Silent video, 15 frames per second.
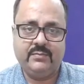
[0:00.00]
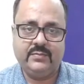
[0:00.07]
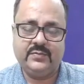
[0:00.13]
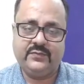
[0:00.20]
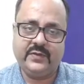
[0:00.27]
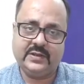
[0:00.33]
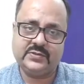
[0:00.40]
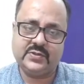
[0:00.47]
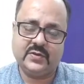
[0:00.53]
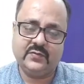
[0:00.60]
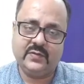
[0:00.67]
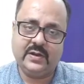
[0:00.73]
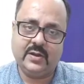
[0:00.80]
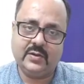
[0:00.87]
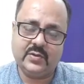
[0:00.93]
Friction
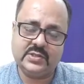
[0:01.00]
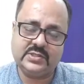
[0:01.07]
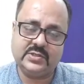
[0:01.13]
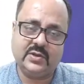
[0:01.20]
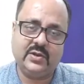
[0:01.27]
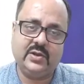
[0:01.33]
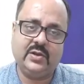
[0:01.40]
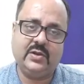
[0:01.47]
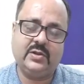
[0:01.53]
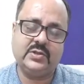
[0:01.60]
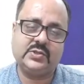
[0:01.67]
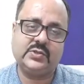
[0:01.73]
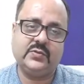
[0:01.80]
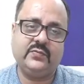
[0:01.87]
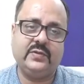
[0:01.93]
will always
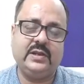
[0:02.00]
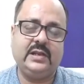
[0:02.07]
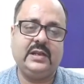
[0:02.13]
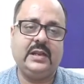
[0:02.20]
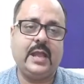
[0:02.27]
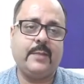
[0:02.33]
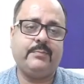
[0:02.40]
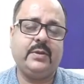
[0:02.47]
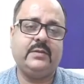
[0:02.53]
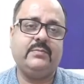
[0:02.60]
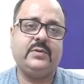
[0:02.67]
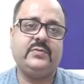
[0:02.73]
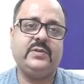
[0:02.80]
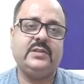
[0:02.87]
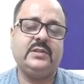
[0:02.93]
also will happen
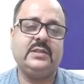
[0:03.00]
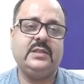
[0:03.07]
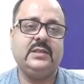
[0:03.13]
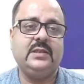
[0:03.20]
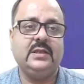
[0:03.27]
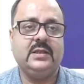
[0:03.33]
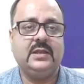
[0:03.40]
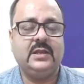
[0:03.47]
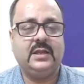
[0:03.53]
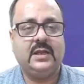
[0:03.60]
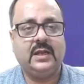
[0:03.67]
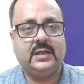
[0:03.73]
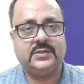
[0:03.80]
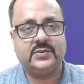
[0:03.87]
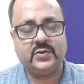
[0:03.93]
between the
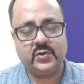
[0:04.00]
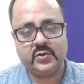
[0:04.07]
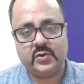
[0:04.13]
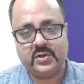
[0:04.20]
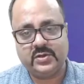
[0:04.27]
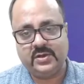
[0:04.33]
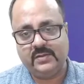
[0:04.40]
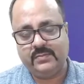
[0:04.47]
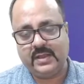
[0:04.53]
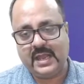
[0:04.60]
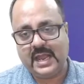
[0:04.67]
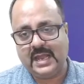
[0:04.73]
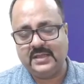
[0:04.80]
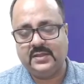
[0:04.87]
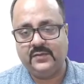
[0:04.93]
sonotrode tip
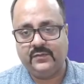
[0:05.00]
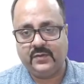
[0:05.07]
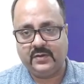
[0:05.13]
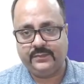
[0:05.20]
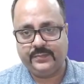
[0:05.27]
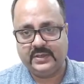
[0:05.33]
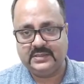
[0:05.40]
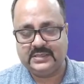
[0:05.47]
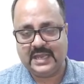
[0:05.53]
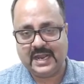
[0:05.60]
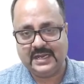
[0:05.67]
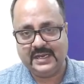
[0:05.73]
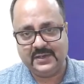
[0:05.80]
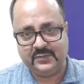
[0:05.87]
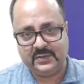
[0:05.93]
and the workpiece,
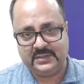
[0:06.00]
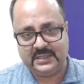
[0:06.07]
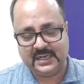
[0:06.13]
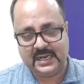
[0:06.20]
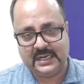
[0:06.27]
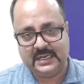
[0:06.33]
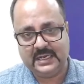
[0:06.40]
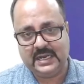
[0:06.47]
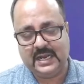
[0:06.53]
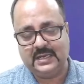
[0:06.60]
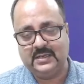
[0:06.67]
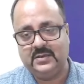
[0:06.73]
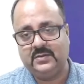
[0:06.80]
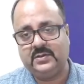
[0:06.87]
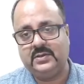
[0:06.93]
and heat will generate,
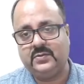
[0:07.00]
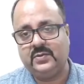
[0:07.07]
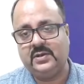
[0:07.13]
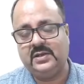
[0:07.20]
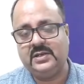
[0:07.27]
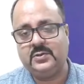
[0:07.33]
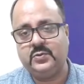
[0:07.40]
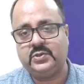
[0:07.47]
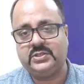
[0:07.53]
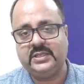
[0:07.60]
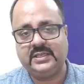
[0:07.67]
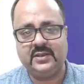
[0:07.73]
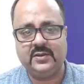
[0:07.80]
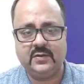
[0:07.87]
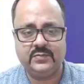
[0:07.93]
and it will lead to
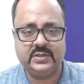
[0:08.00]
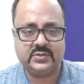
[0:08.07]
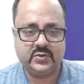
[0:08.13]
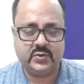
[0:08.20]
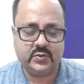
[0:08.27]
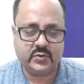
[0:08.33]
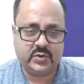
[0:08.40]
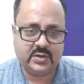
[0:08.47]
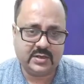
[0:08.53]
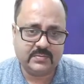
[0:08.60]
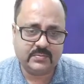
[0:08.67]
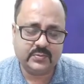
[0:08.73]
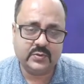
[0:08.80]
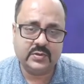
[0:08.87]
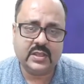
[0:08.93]
sticking of the sonotrode
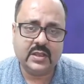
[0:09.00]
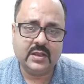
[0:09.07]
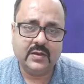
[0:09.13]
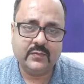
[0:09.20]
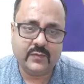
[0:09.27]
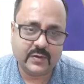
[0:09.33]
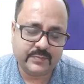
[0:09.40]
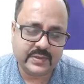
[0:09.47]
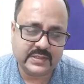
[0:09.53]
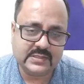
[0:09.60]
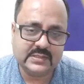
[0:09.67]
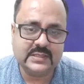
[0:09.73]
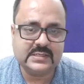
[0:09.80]
tip to the workpiece.